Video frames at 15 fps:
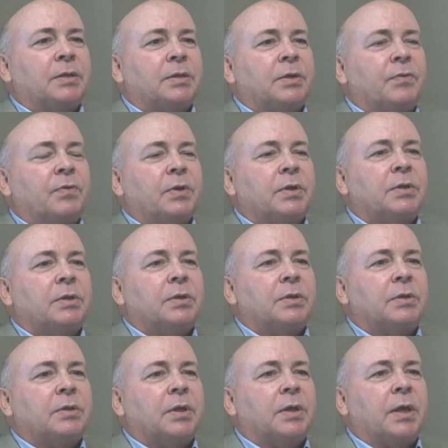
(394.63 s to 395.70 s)
different
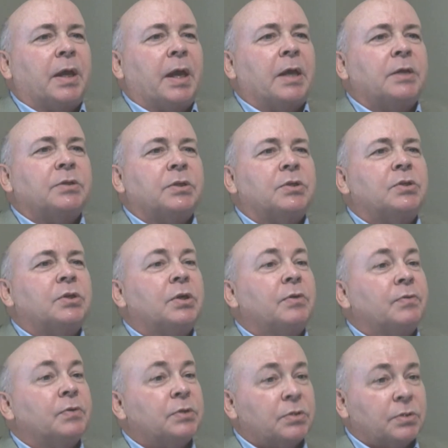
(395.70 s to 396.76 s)

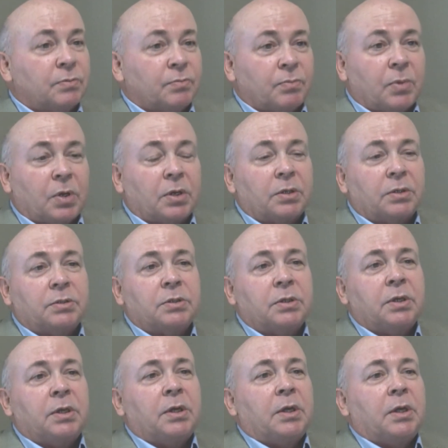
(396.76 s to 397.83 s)
as-a-service models,
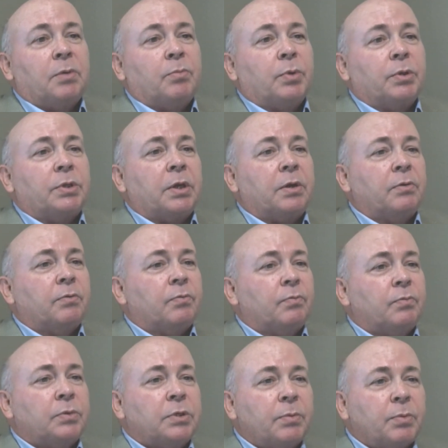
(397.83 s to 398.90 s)
but they
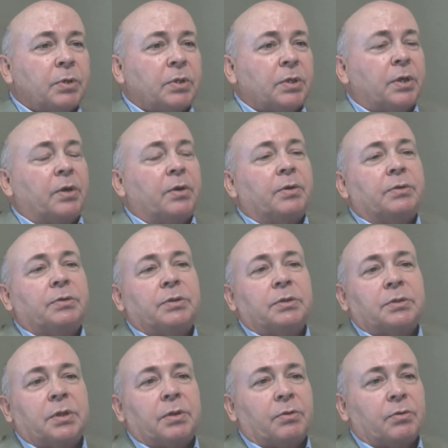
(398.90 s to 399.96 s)
typically are
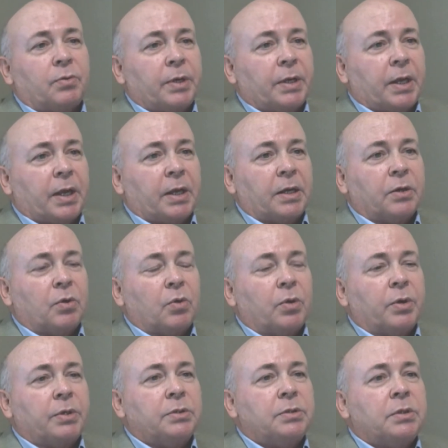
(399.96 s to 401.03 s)
just in three
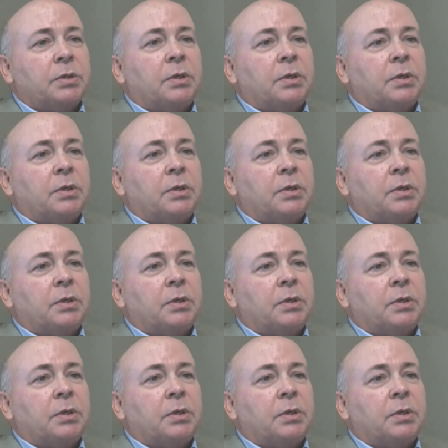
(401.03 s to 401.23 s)
categories.